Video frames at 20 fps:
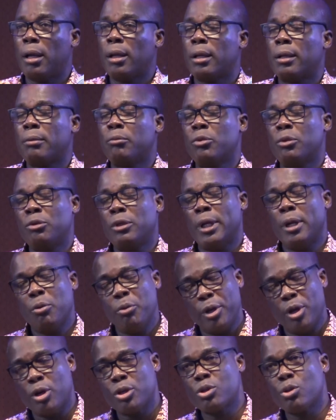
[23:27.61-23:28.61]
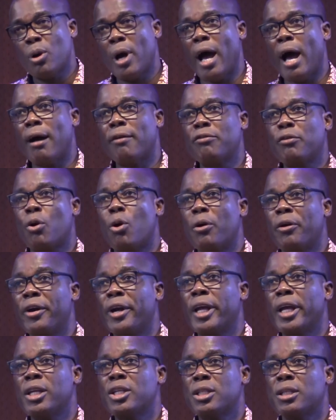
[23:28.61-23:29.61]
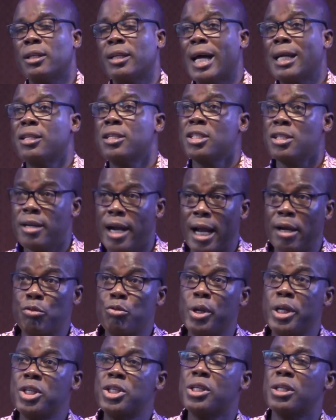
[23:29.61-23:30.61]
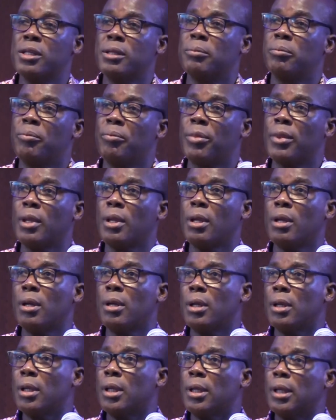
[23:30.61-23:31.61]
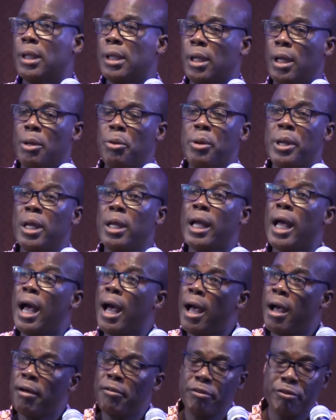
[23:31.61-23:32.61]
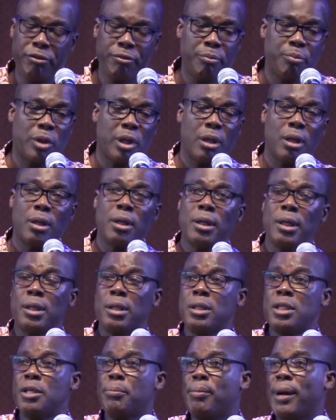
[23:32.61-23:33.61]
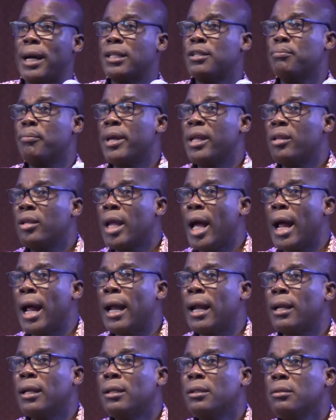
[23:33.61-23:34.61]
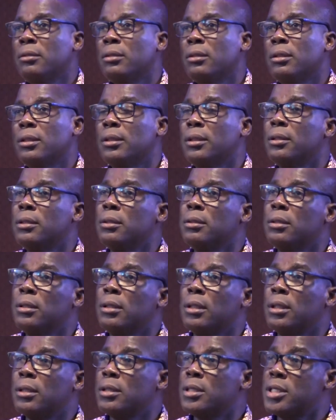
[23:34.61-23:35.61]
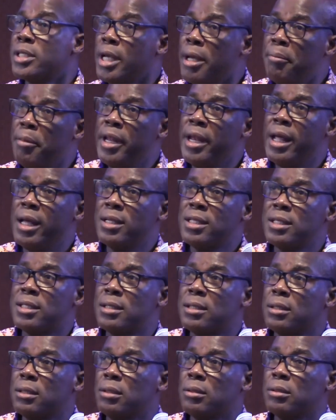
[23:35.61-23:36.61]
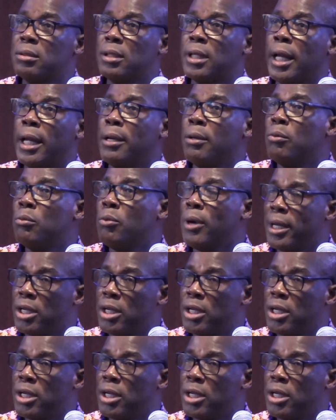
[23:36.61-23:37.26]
Then we also have congregation, that is graduation. We have departmental seminars and